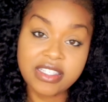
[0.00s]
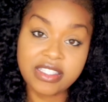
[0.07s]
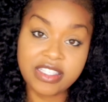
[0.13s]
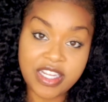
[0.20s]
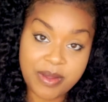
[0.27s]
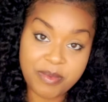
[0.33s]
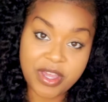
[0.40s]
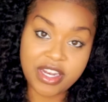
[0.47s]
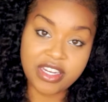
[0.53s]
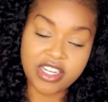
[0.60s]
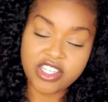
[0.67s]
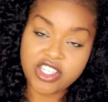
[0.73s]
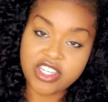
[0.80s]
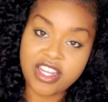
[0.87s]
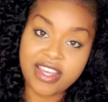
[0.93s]
Deep
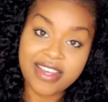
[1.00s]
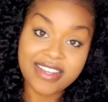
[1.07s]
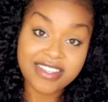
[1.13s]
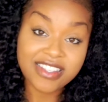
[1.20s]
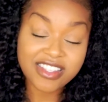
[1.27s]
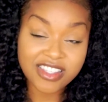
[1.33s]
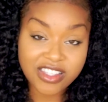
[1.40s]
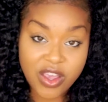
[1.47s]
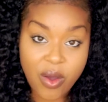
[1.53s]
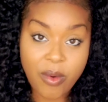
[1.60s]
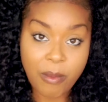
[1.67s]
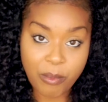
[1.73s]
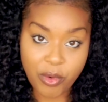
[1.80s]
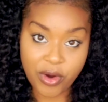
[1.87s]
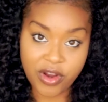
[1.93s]
conditioning is so
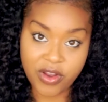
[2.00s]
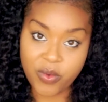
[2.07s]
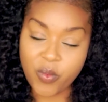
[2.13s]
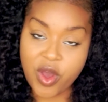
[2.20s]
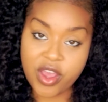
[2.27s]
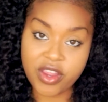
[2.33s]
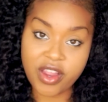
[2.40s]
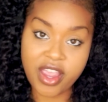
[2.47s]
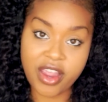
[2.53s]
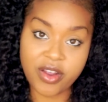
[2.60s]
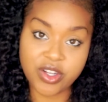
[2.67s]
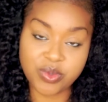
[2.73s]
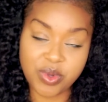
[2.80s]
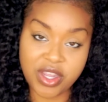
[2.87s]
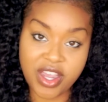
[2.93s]
important while your hair
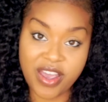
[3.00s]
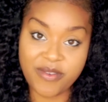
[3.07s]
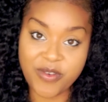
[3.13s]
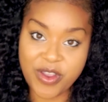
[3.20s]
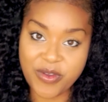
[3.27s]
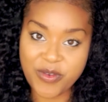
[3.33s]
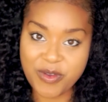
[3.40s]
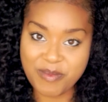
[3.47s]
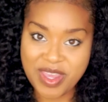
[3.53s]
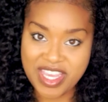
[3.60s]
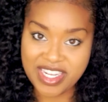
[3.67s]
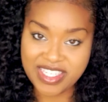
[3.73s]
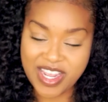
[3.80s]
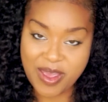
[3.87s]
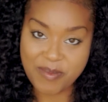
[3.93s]
is recovering from
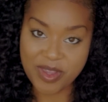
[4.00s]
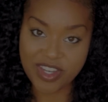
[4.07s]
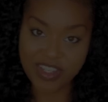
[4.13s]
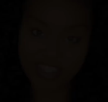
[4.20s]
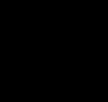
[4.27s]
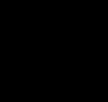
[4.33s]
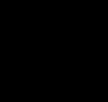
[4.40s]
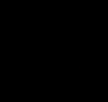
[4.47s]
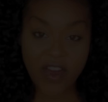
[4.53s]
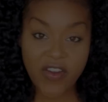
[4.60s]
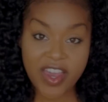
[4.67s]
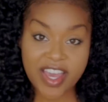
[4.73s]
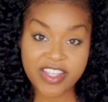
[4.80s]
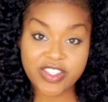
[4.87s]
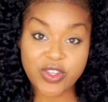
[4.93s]
heat damage.
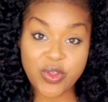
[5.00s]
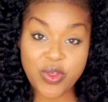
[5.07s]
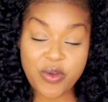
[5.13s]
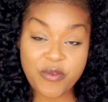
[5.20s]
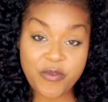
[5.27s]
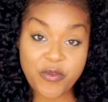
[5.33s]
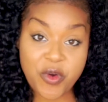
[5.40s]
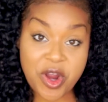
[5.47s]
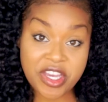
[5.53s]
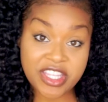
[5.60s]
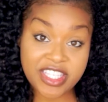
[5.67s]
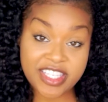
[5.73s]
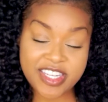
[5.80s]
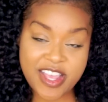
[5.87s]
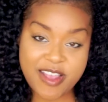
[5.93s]
Okay, so the fourth
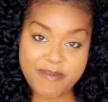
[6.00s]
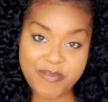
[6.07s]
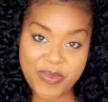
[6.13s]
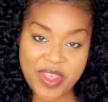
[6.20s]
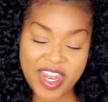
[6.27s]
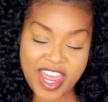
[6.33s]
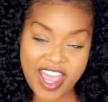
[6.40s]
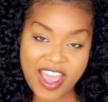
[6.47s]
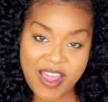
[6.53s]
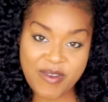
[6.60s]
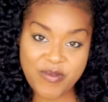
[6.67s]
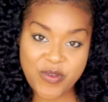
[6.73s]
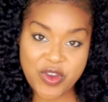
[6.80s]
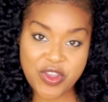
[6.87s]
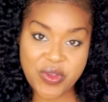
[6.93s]
tip that I
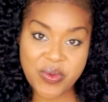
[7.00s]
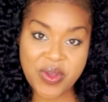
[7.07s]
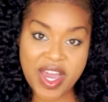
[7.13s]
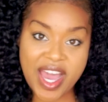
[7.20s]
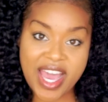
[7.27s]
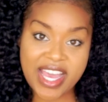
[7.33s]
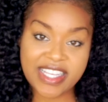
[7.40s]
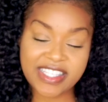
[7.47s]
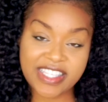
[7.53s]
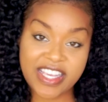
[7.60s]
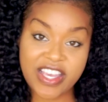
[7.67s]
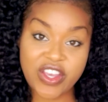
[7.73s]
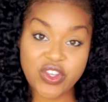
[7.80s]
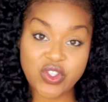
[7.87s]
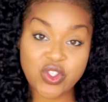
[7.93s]
have for you guys
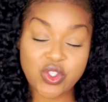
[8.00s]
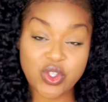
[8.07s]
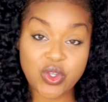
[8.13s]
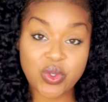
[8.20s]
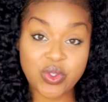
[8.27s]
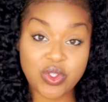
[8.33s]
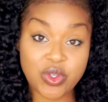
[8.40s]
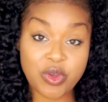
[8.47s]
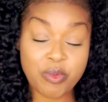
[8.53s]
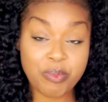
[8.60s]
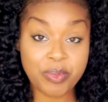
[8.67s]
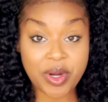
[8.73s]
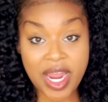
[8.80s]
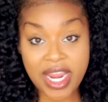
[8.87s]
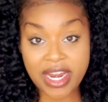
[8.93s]
is to do
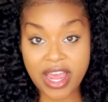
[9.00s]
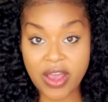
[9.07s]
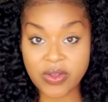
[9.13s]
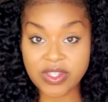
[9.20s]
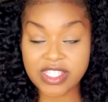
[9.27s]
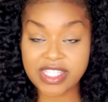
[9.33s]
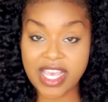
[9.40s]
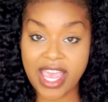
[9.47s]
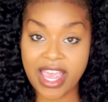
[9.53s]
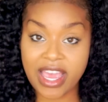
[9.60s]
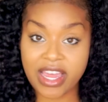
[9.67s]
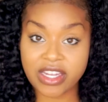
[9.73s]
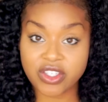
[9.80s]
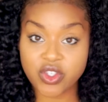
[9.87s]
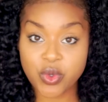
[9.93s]
braid outs
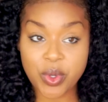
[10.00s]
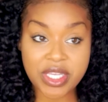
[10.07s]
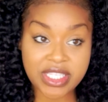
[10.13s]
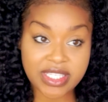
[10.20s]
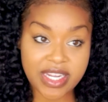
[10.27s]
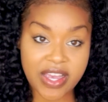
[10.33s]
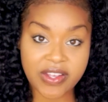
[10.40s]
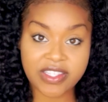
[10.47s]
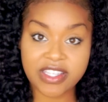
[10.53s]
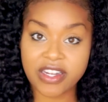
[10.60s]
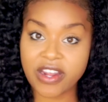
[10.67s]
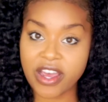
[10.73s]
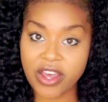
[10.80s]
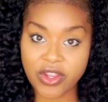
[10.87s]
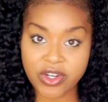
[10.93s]
and twist outs
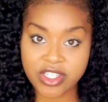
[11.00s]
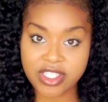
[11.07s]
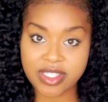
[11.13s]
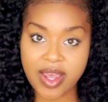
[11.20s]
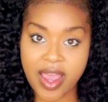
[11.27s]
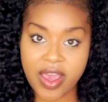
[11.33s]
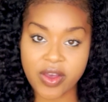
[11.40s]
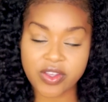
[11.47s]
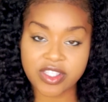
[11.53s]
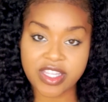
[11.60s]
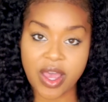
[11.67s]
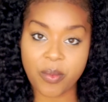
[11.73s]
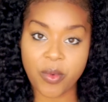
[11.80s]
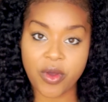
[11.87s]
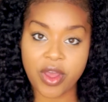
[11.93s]
and other styles
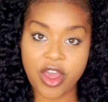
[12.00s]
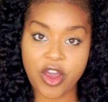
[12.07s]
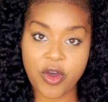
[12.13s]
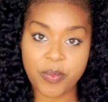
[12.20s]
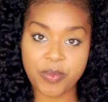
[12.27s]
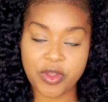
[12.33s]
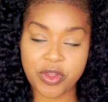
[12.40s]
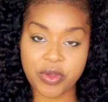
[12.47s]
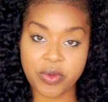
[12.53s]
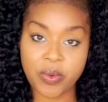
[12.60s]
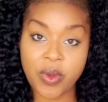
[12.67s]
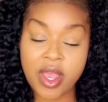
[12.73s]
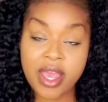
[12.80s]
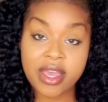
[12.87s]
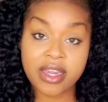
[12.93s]
that will help you
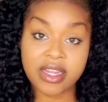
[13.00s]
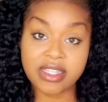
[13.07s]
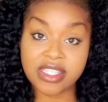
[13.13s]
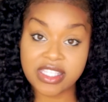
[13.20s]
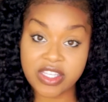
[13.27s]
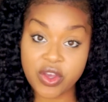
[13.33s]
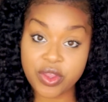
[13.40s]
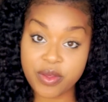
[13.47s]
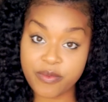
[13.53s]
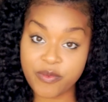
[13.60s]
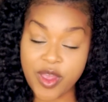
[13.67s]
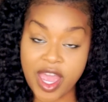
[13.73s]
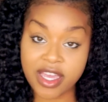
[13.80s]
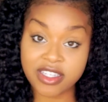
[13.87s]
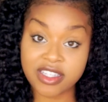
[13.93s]
conceal the
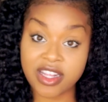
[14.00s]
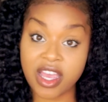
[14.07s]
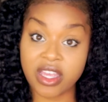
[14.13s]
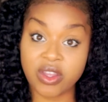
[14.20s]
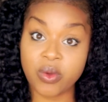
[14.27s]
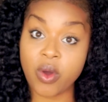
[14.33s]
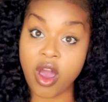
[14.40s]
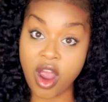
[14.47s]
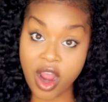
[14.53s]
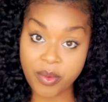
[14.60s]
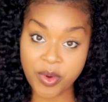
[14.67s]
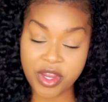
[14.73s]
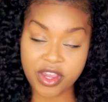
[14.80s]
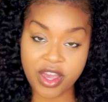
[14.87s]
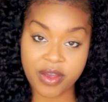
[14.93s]
fact that you are
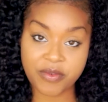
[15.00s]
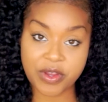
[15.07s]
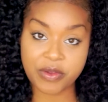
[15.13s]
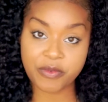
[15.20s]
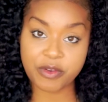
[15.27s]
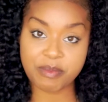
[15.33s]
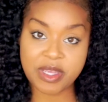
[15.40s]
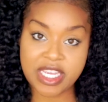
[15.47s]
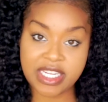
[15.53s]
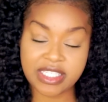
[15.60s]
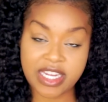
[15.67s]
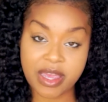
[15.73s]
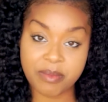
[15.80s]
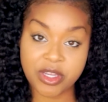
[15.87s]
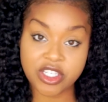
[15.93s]
recovering from heat
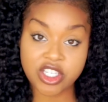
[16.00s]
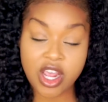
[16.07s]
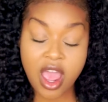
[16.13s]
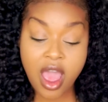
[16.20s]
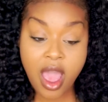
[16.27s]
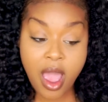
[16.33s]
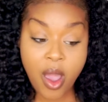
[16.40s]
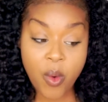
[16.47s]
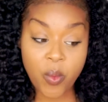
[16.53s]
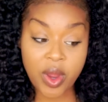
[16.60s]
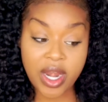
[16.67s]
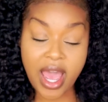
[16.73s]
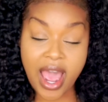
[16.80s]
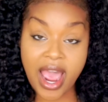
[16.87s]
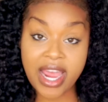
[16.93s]
damage.
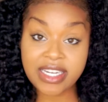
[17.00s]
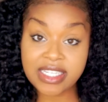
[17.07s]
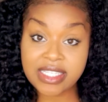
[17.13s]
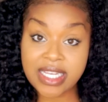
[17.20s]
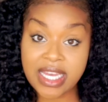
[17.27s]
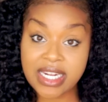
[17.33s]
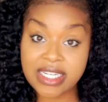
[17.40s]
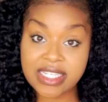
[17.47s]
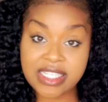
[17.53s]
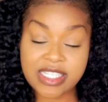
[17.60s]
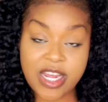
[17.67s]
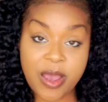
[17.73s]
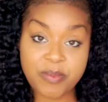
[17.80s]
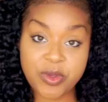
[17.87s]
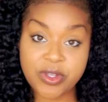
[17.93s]
When I decided to
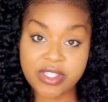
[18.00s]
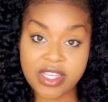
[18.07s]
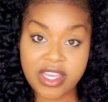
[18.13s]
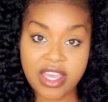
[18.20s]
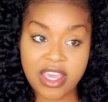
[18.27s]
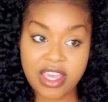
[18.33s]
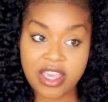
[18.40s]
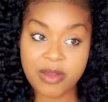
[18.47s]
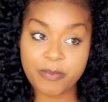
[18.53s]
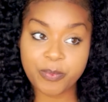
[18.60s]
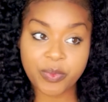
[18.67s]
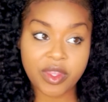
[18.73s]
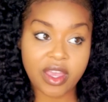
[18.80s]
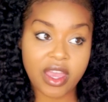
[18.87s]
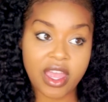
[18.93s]
stop using heat
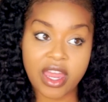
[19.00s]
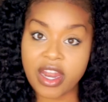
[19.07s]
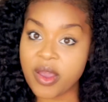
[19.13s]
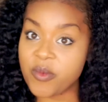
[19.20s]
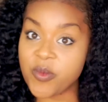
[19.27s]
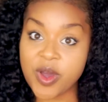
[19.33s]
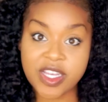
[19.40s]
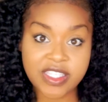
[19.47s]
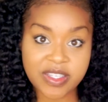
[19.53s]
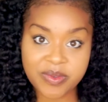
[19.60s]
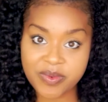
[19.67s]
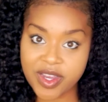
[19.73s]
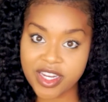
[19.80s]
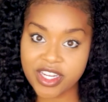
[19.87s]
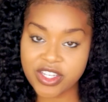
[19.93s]
and I
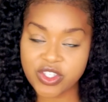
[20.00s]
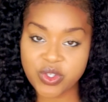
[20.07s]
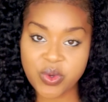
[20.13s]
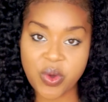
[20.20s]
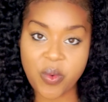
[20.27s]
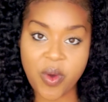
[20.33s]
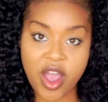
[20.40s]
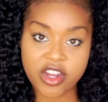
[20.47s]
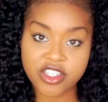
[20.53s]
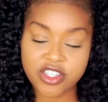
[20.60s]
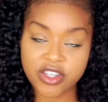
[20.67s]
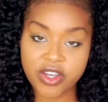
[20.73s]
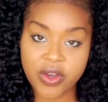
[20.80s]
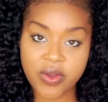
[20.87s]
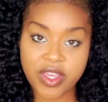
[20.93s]
wasn't ready to do a wash
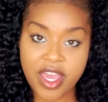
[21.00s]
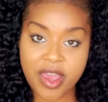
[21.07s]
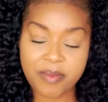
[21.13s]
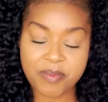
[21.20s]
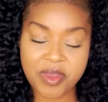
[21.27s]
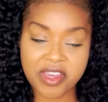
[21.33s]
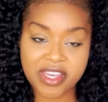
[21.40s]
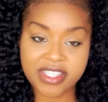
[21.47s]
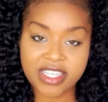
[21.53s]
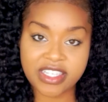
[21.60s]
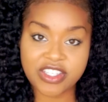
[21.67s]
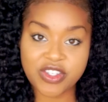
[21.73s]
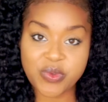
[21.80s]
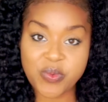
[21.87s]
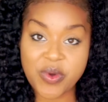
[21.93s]
and go yet because I
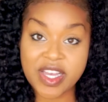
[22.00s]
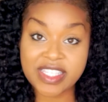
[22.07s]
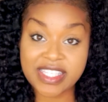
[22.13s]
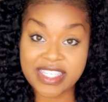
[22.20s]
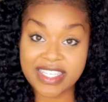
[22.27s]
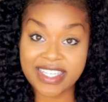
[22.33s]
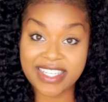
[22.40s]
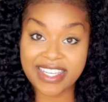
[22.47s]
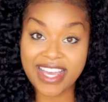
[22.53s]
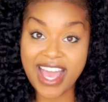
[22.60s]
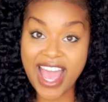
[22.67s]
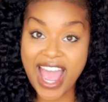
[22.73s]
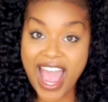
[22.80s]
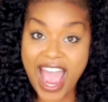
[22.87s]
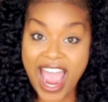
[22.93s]

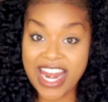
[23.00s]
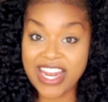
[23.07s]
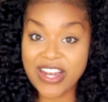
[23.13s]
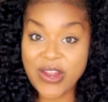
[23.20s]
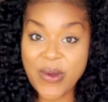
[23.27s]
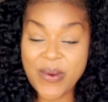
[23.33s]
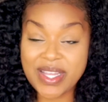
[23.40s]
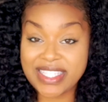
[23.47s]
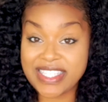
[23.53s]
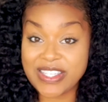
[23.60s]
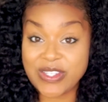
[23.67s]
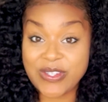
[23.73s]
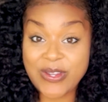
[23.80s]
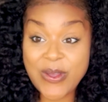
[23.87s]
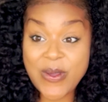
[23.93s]
didn't know what to
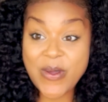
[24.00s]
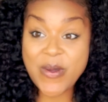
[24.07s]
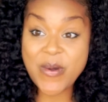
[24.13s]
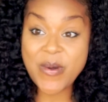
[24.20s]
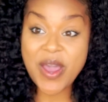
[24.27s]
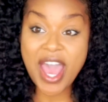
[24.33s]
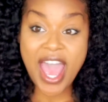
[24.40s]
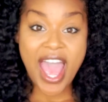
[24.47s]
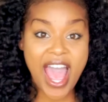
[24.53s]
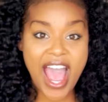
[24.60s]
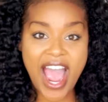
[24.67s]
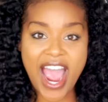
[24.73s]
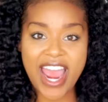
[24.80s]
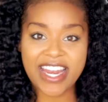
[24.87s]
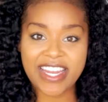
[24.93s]
do.
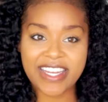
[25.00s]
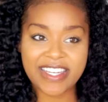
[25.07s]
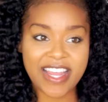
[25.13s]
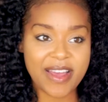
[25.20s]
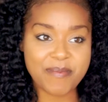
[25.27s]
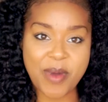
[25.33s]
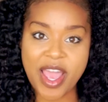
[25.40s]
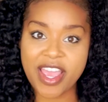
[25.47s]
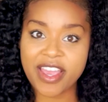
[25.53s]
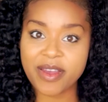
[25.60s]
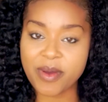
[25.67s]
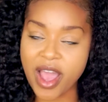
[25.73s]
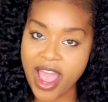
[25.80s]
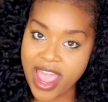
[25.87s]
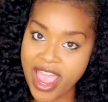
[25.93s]

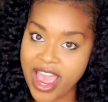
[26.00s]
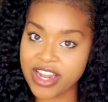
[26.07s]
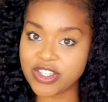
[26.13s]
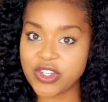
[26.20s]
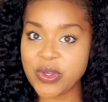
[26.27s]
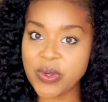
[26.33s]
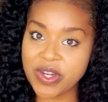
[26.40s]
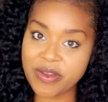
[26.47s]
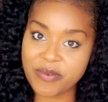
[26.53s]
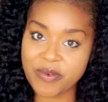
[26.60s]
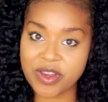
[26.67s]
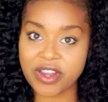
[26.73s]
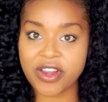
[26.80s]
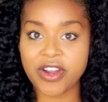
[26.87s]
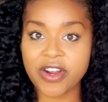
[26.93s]
I had two
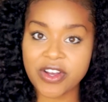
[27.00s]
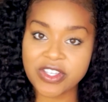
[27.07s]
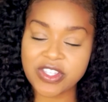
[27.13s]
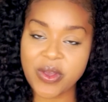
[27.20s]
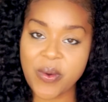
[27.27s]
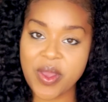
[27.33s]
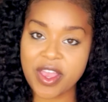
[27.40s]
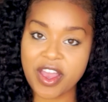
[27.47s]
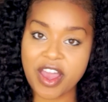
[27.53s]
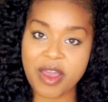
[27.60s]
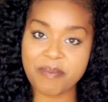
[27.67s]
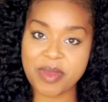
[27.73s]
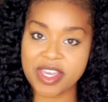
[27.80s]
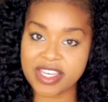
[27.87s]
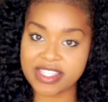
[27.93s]
different curls going
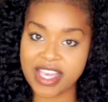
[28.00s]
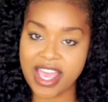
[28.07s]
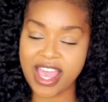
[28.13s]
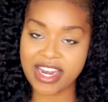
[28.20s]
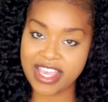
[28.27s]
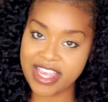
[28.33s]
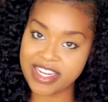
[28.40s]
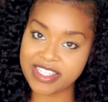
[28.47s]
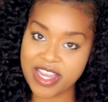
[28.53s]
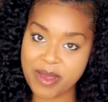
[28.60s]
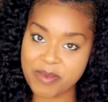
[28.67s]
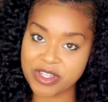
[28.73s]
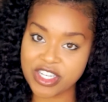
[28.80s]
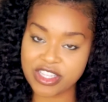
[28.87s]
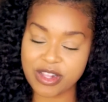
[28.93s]
on because I had heat
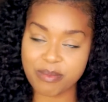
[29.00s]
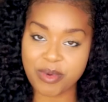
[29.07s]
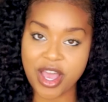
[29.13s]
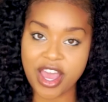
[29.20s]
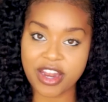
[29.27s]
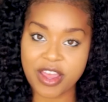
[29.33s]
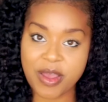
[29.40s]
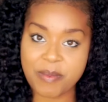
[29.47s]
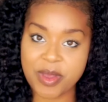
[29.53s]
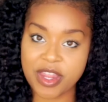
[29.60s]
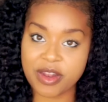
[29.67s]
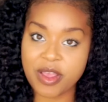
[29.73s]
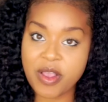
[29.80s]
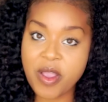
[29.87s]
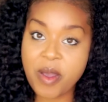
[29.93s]
damage at the bottom
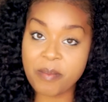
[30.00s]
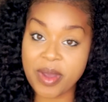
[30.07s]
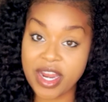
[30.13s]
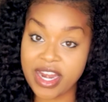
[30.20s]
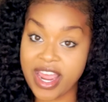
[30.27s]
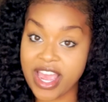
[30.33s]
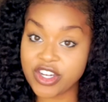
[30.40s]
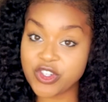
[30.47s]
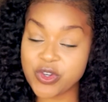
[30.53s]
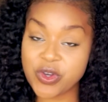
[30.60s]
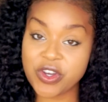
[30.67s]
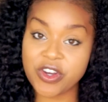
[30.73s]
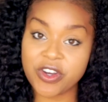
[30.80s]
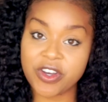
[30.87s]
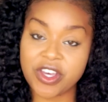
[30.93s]
and my natural
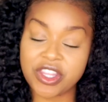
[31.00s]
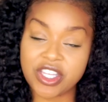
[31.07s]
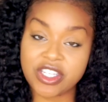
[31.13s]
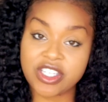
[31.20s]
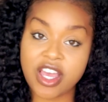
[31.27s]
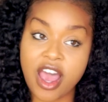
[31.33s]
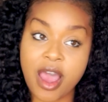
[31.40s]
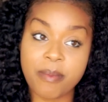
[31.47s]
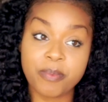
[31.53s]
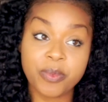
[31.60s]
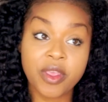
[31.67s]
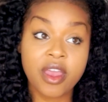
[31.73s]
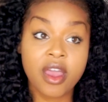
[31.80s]
curl at the top.